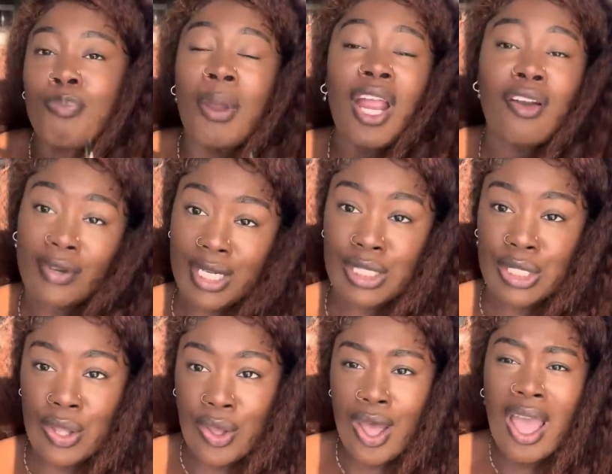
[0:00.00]
paraphrasing
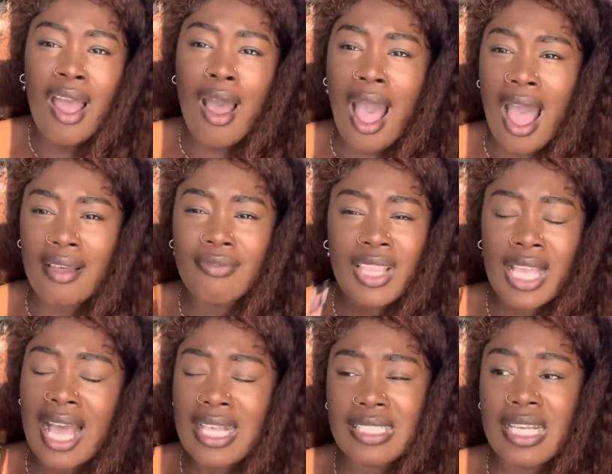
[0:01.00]
y'all, I think
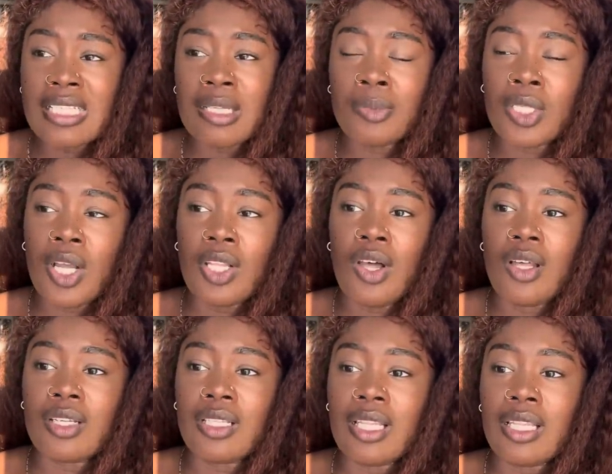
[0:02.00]
I said something along
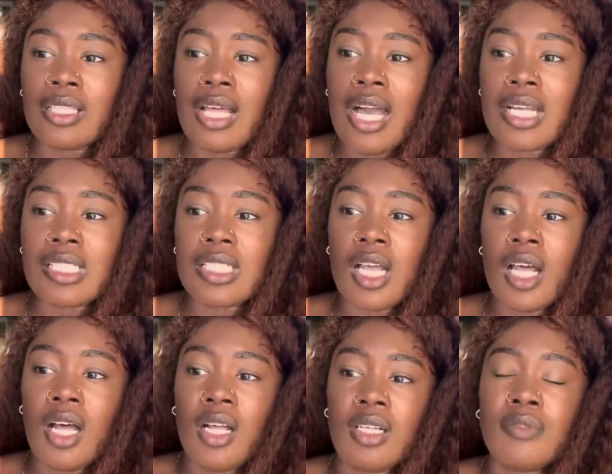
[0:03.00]
the lines
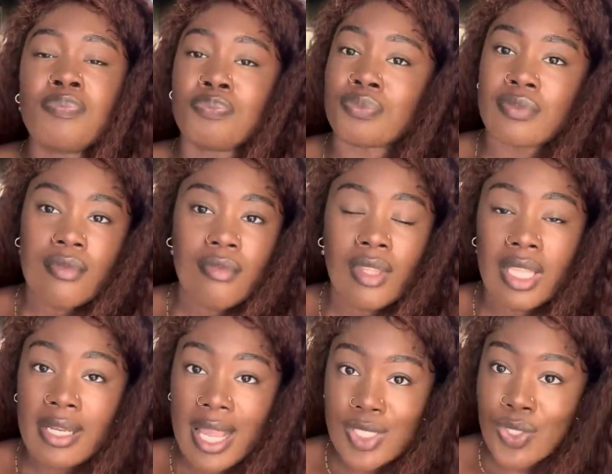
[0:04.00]
of,
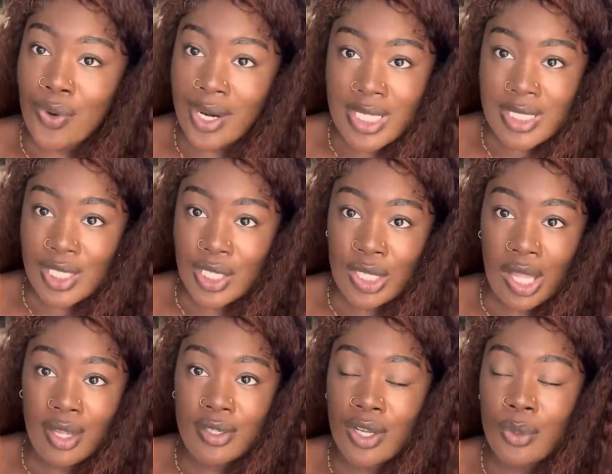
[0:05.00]
that's crazy. And
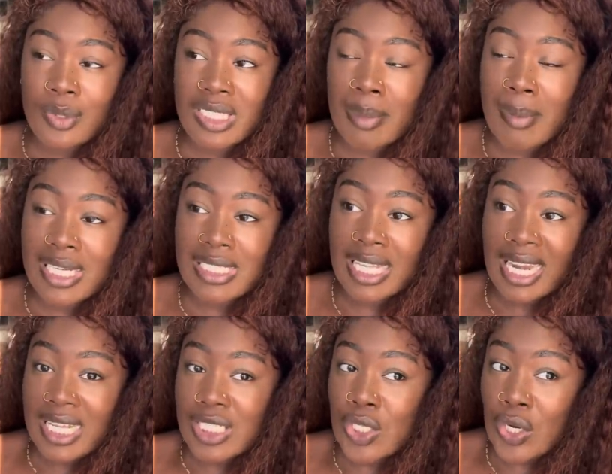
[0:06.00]
y'all know when somebody say
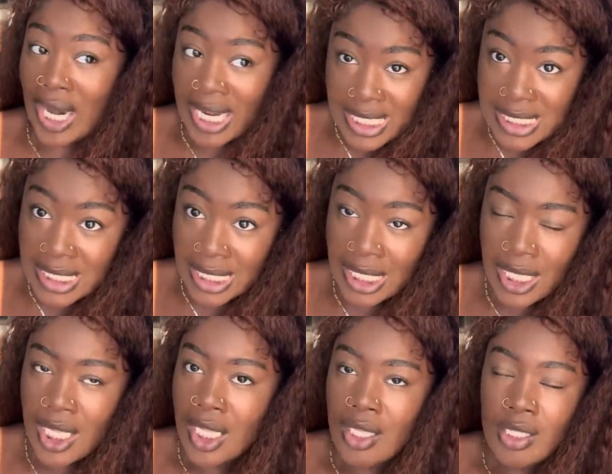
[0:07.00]
that's crazy,
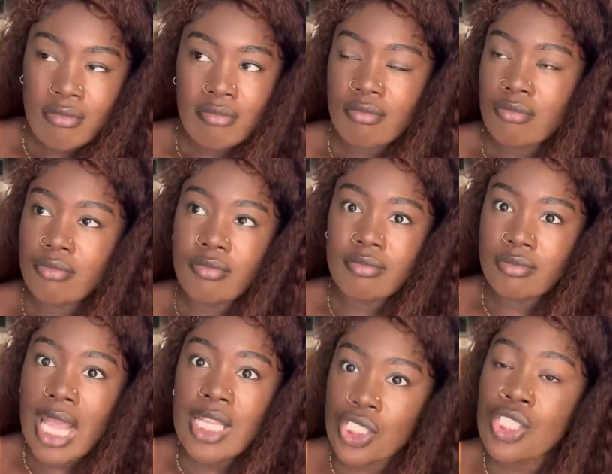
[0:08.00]

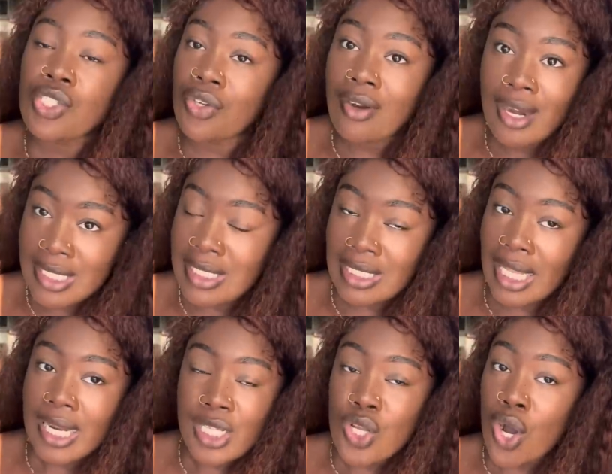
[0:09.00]
that's just crazy. Like,
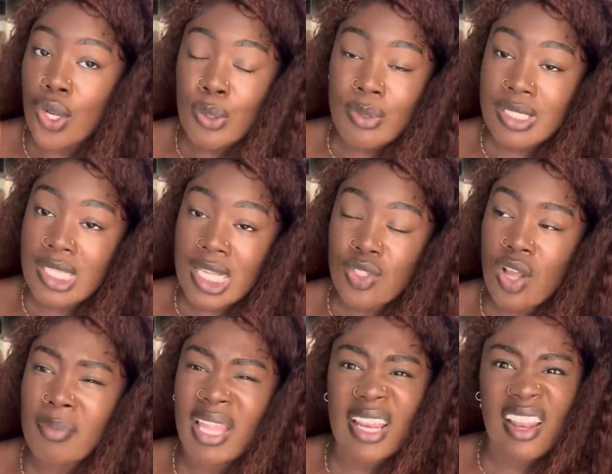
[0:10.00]
that's all you can say. So
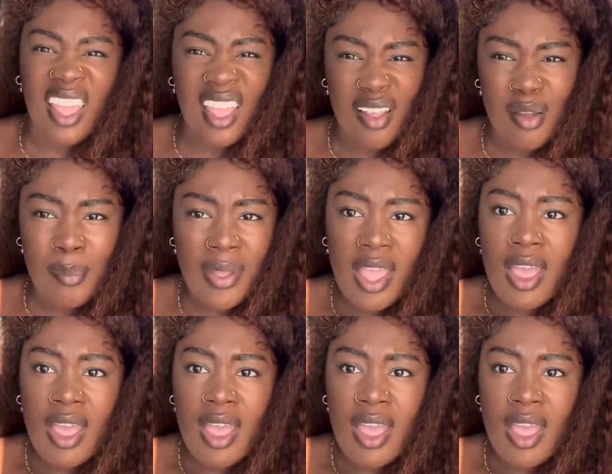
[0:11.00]
I'm like, damn,